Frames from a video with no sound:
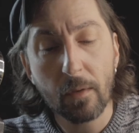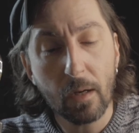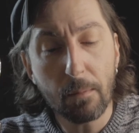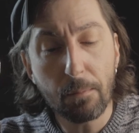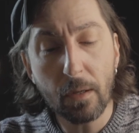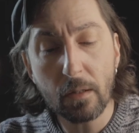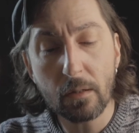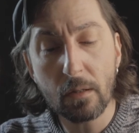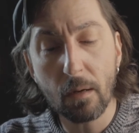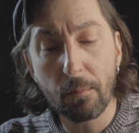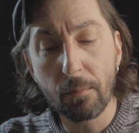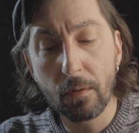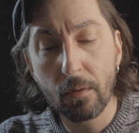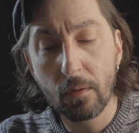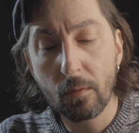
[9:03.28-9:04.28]
I picked it
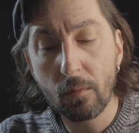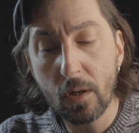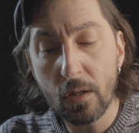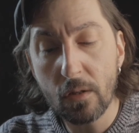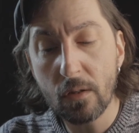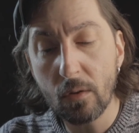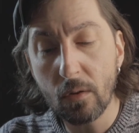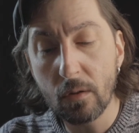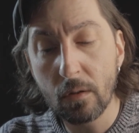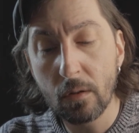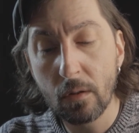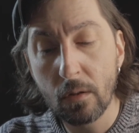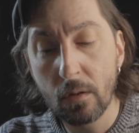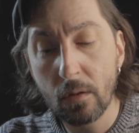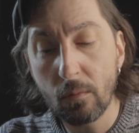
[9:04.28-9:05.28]
up where he stood
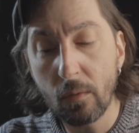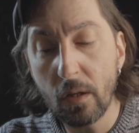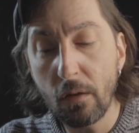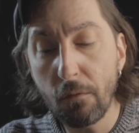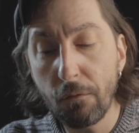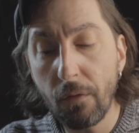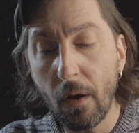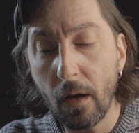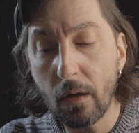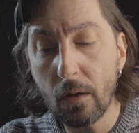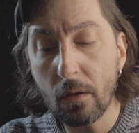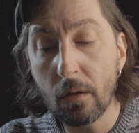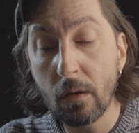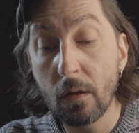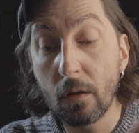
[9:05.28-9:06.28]
when he
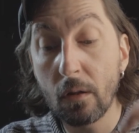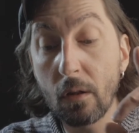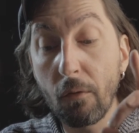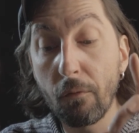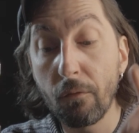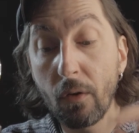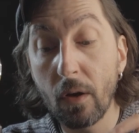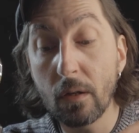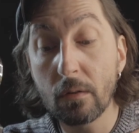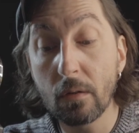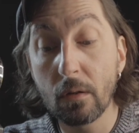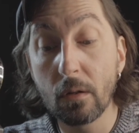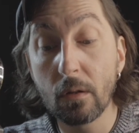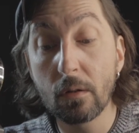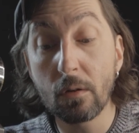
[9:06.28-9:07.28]
fired the
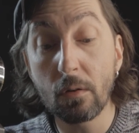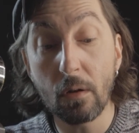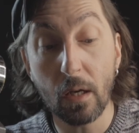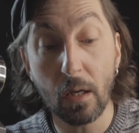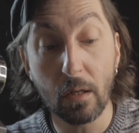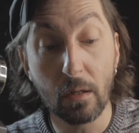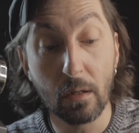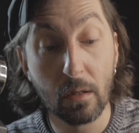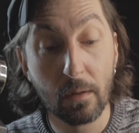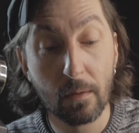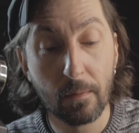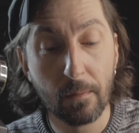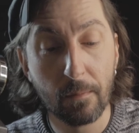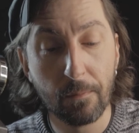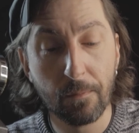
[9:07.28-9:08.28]
fatal train.
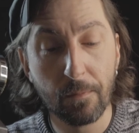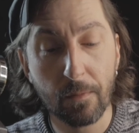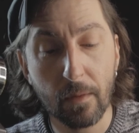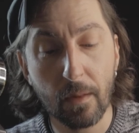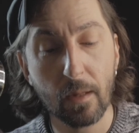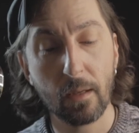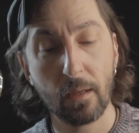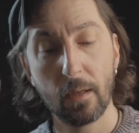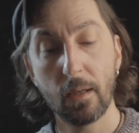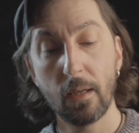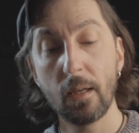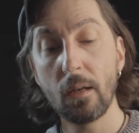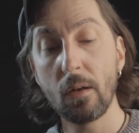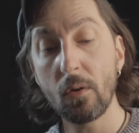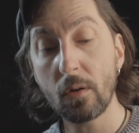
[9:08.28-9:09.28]

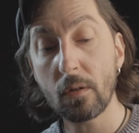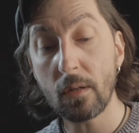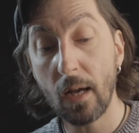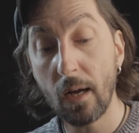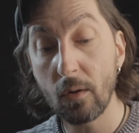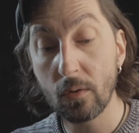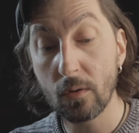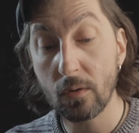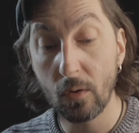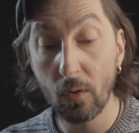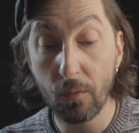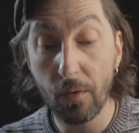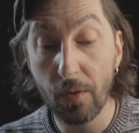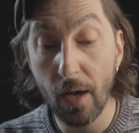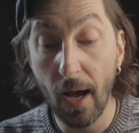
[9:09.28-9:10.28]
He looked out
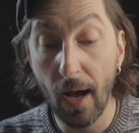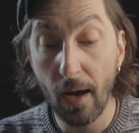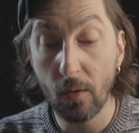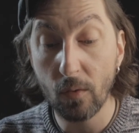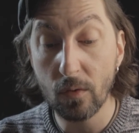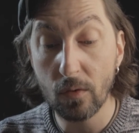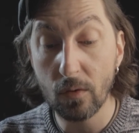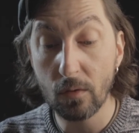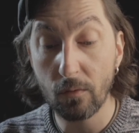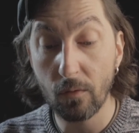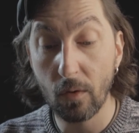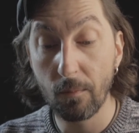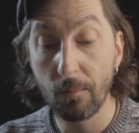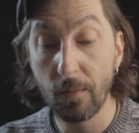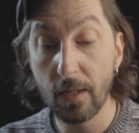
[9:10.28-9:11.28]
over the house
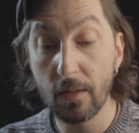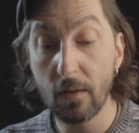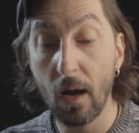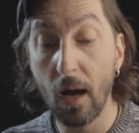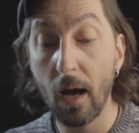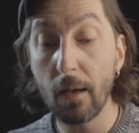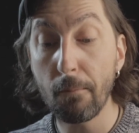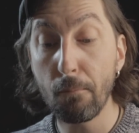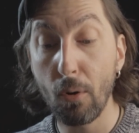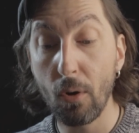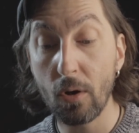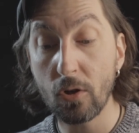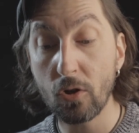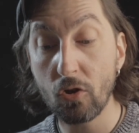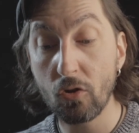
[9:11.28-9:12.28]
from his high
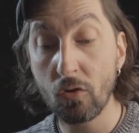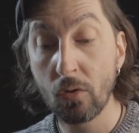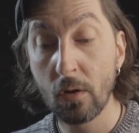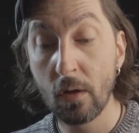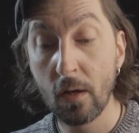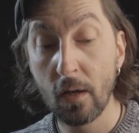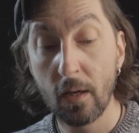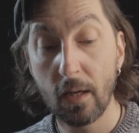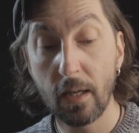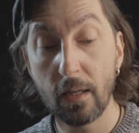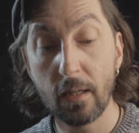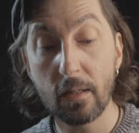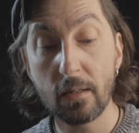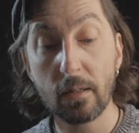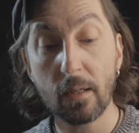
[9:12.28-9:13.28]
perch,
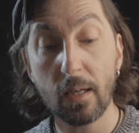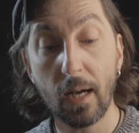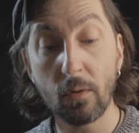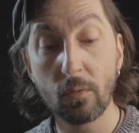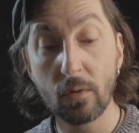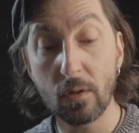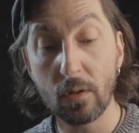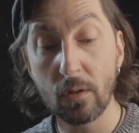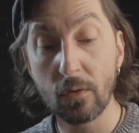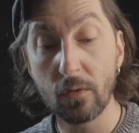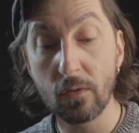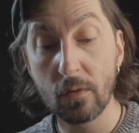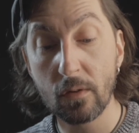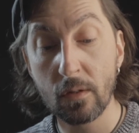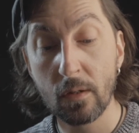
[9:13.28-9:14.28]
and his
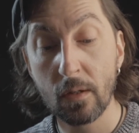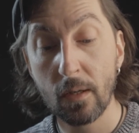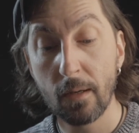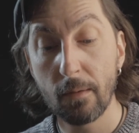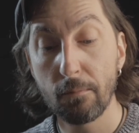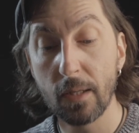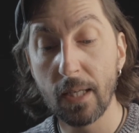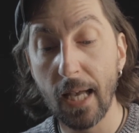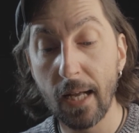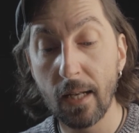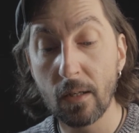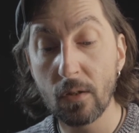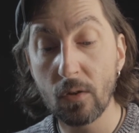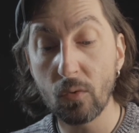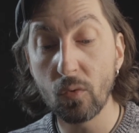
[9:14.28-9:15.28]
countenance
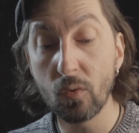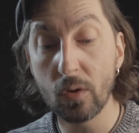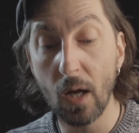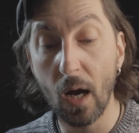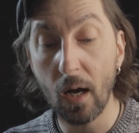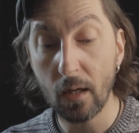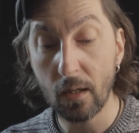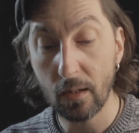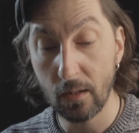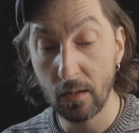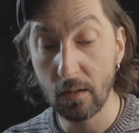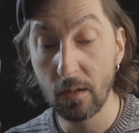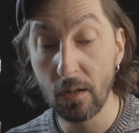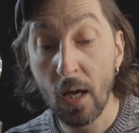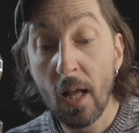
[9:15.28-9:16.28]
began to
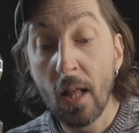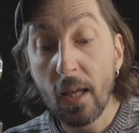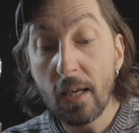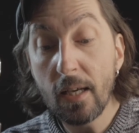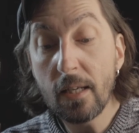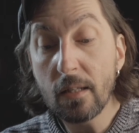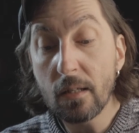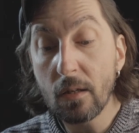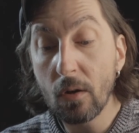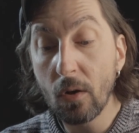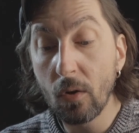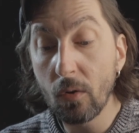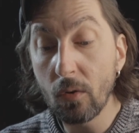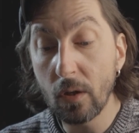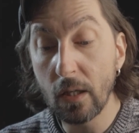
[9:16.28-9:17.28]
darken. He
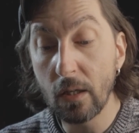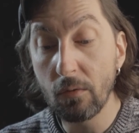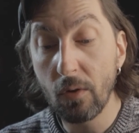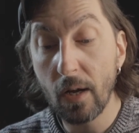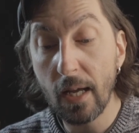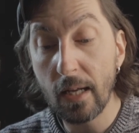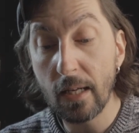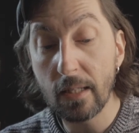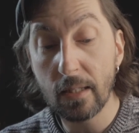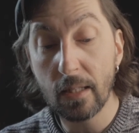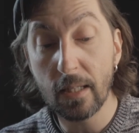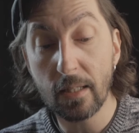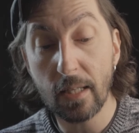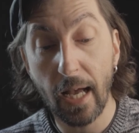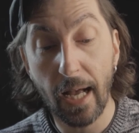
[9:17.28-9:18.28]
slowly raised
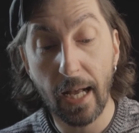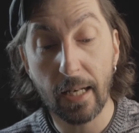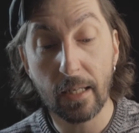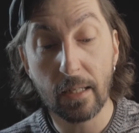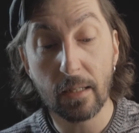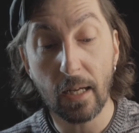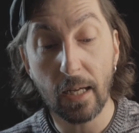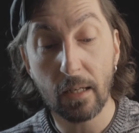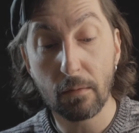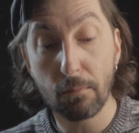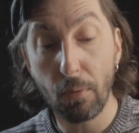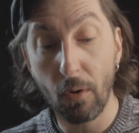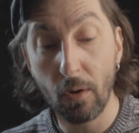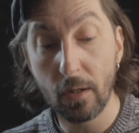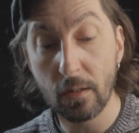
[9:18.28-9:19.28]
his hand and
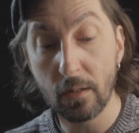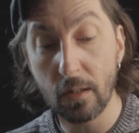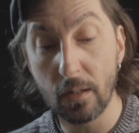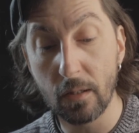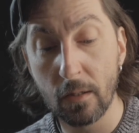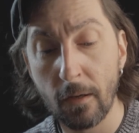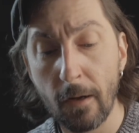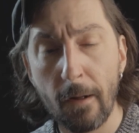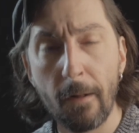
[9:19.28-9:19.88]
pointed.